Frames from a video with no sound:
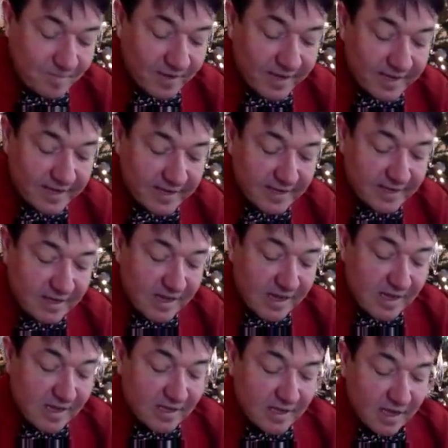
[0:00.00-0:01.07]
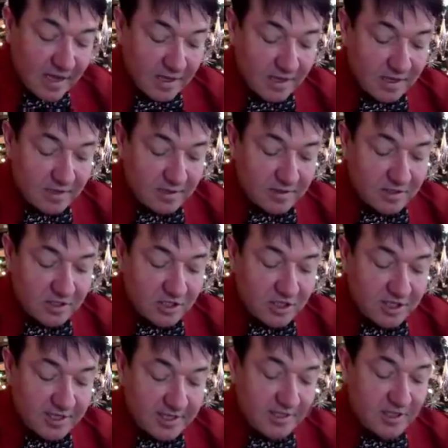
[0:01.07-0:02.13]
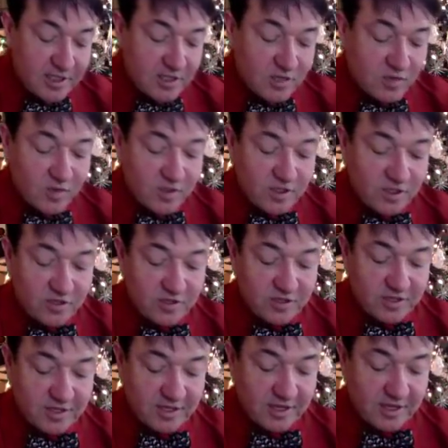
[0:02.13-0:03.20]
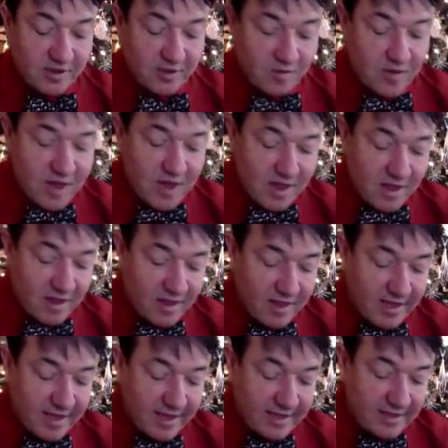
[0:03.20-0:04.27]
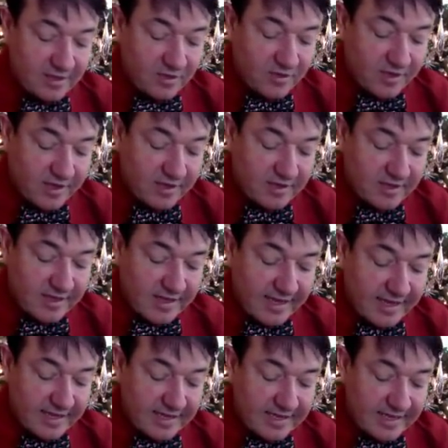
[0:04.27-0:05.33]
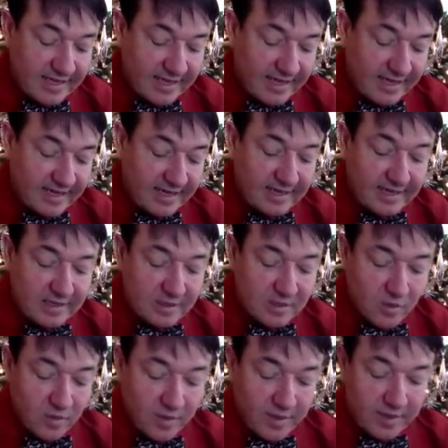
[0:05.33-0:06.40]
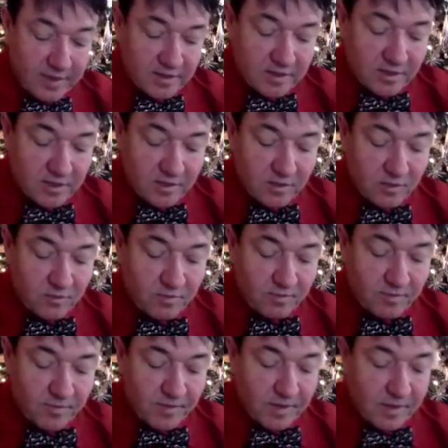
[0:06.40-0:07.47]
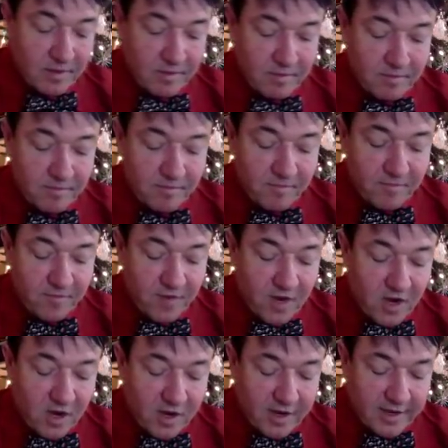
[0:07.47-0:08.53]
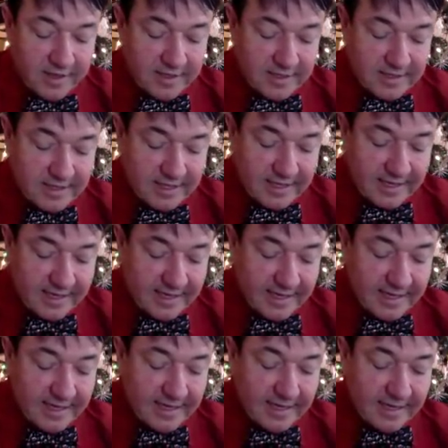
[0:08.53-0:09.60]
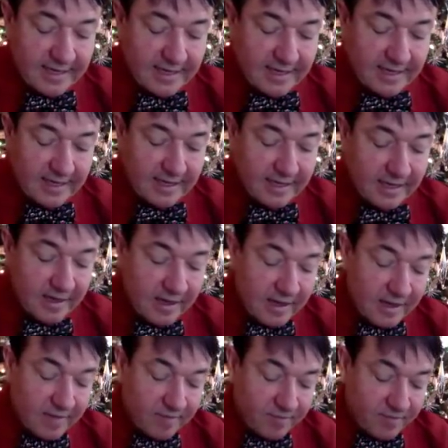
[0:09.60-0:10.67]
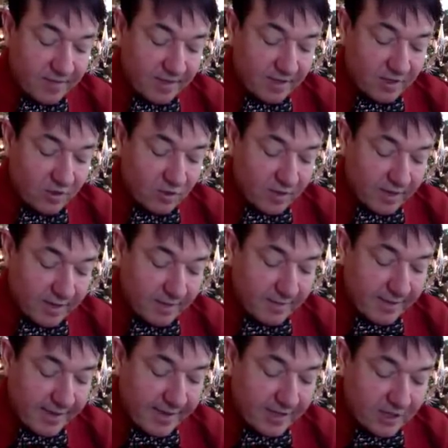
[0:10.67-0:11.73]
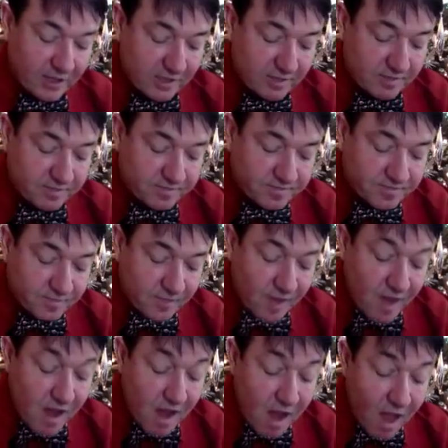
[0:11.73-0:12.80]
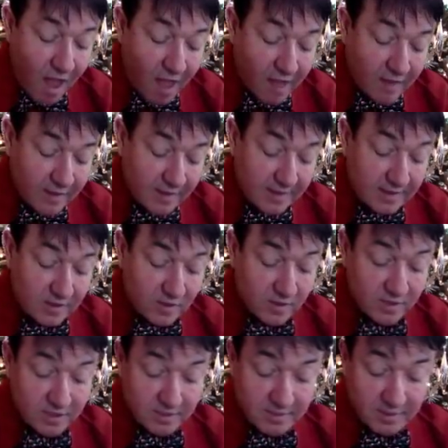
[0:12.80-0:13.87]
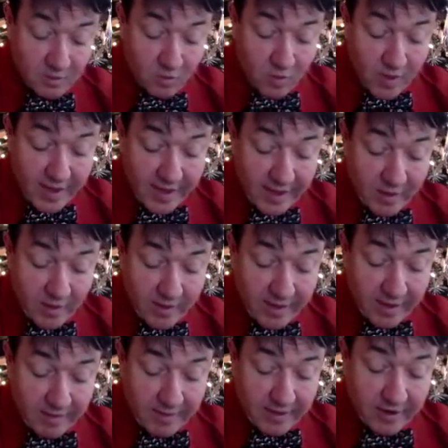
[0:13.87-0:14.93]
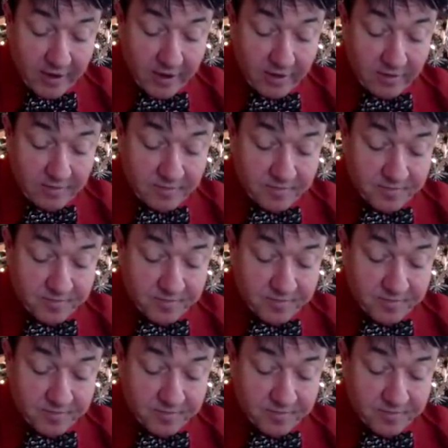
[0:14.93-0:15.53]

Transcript: and uh, she just wants you to know that 2018 is going to uh, far exceed anything that you can imagine. It's going to be way way better